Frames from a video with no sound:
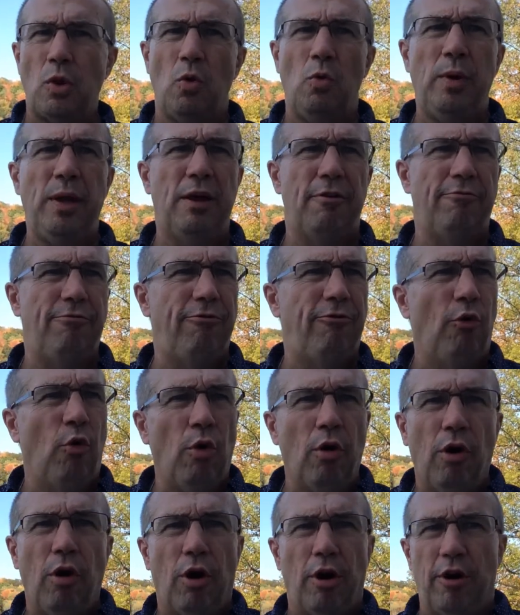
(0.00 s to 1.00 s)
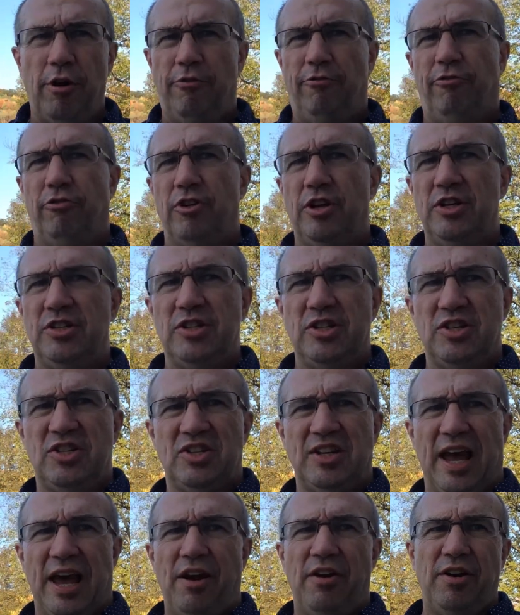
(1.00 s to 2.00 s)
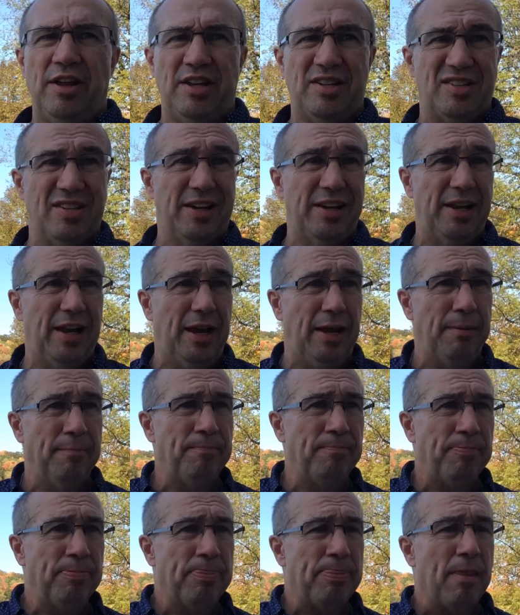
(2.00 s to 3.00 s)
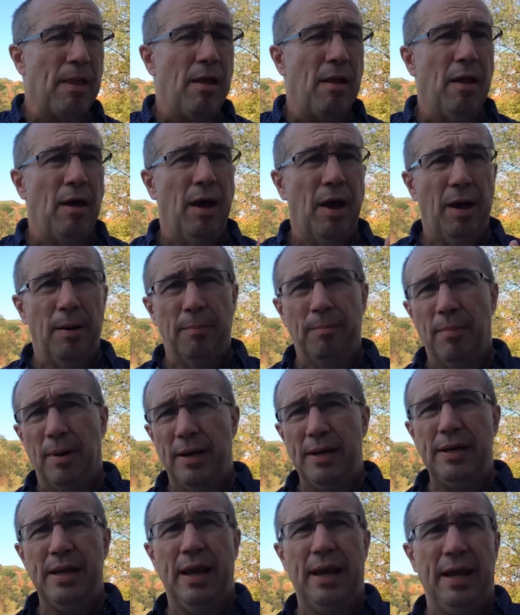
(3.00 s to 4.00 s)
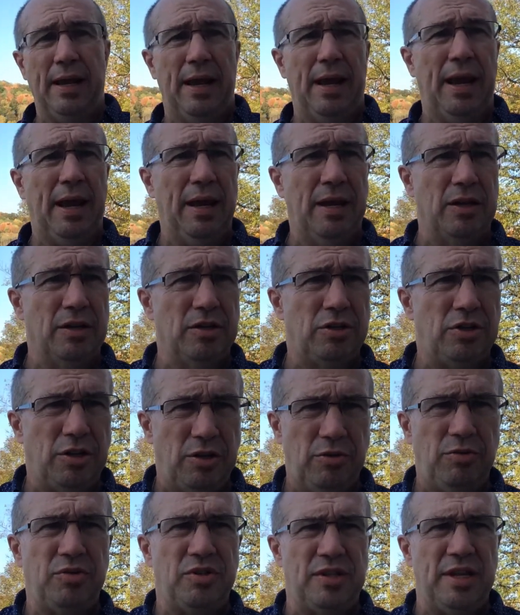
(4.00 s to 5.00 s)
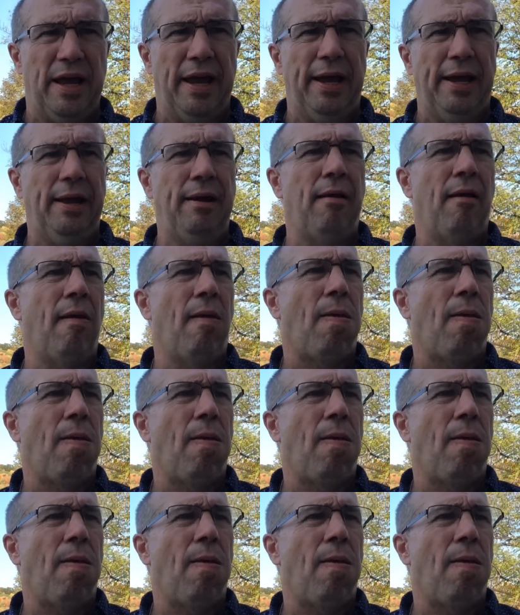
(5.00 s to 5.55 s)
We had 4 hard freezes Saturday, Sunday, Monday, and Tuesday,